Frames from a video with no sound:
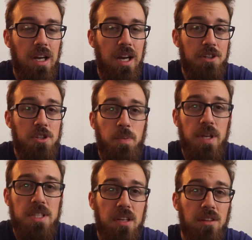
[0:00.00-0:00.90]
I just
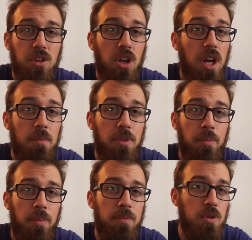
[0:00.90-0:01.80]
basically look up
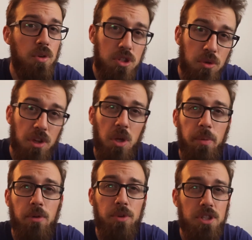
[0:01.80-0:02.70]
their, do a little
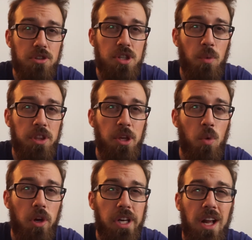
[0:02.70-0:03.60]
bit of research on what they're
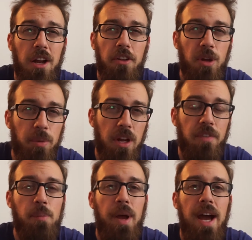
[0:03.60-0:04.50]
working on, a little bit on
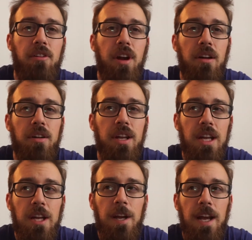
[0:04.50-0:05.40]
their background.
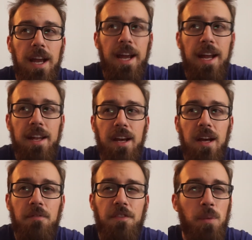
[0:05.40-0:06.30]
And
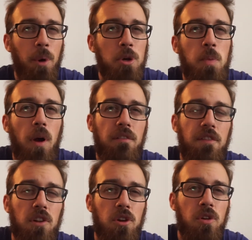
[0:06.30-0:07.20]
for the most part,
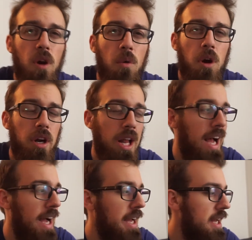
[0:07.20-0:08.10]
for Learn, Grow, Earn,
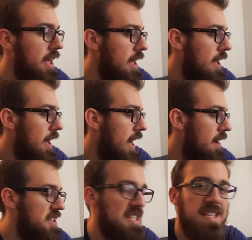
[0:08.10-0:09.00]
I
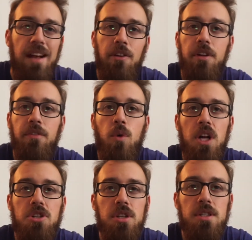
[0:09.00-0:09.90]
have a skeleton of
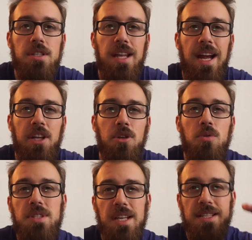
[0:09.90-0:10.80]
questions that I
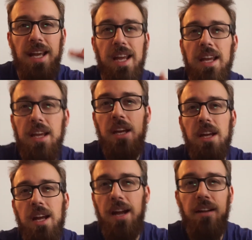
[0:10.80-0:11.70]
use as like
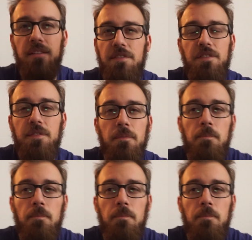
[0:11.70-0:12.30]
kind of